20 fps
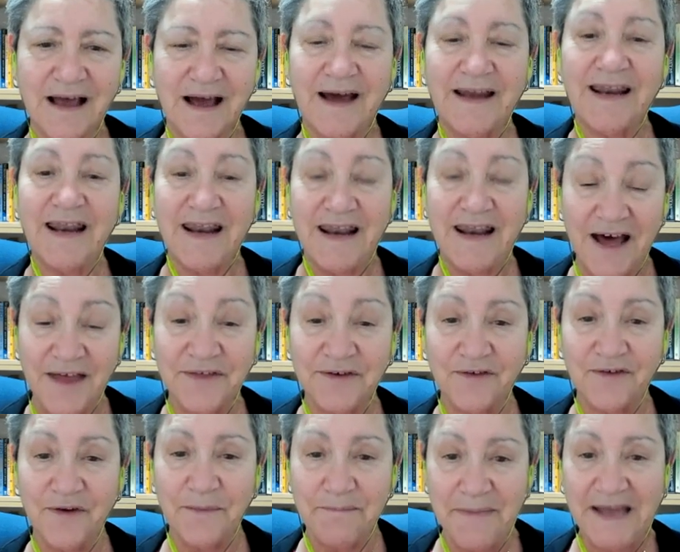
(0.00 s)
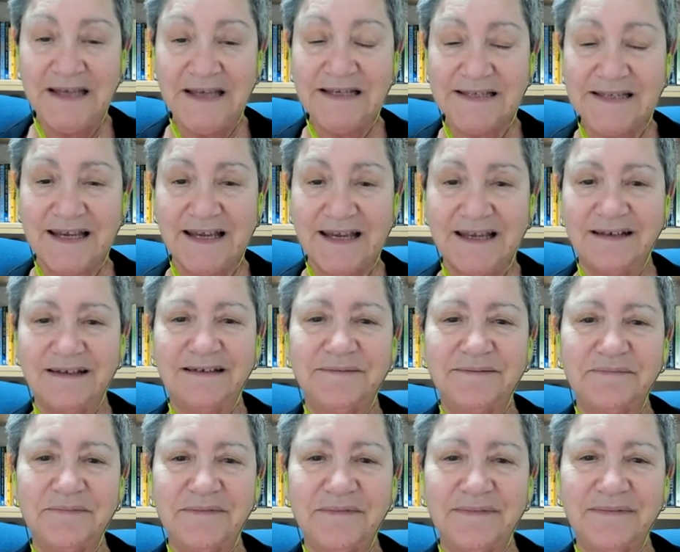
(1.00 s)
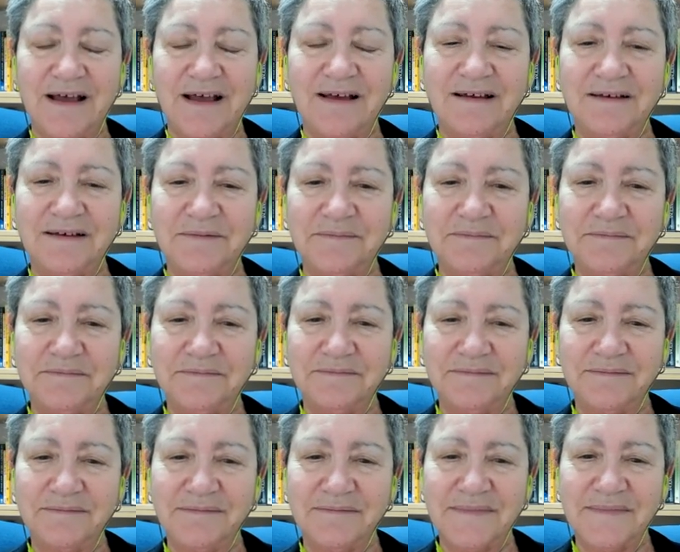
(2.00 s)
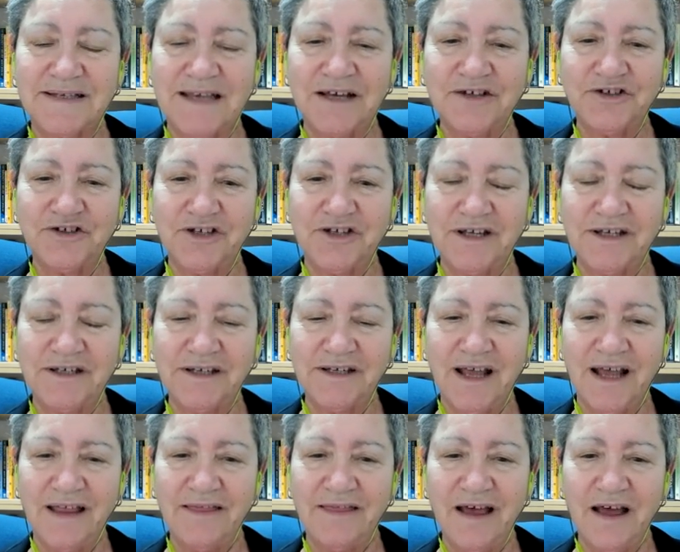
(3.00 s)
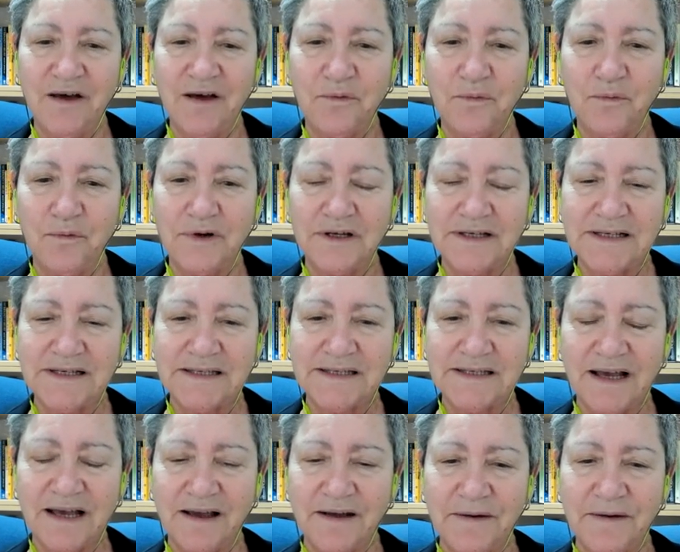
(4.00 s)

another amazing session, and that was